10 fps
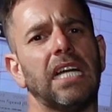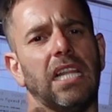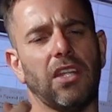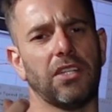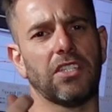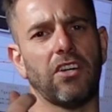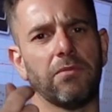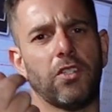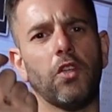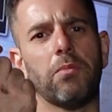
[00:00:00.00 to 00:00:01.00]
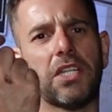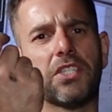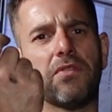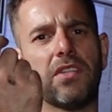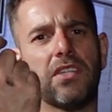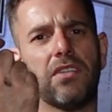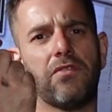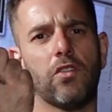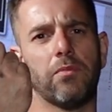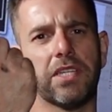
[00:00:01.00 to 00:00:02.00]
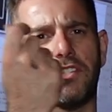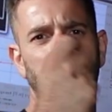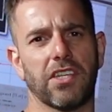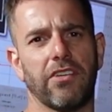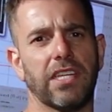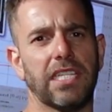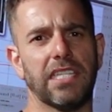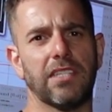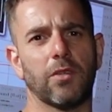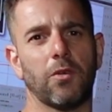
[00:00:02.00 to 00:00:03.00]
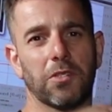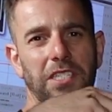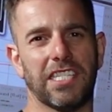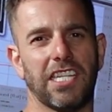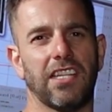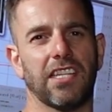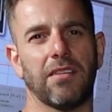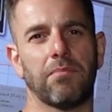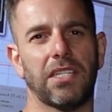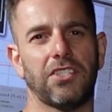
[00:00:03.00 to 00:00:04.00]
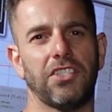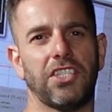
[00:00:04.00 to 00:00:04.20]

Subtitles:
A lot of time too much of the fuel mixture is going in the exhaust instead of the combustion